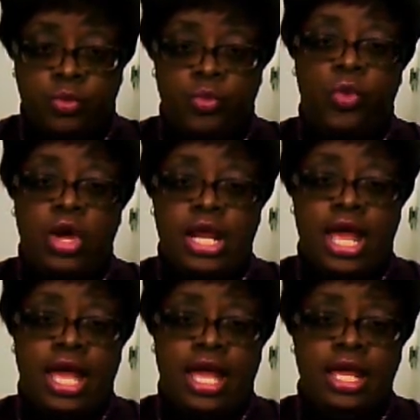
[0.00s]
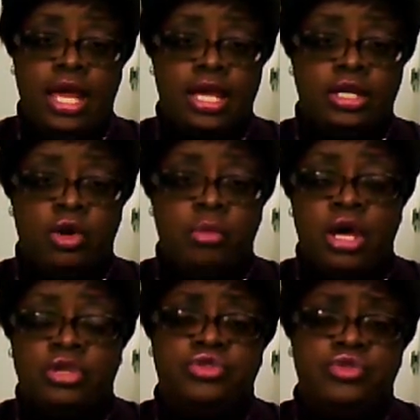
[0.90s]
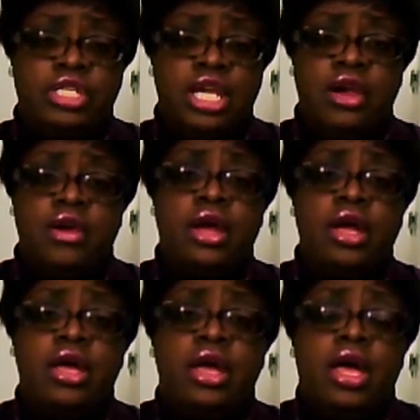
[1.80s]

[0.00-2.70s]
what I know about Strattera,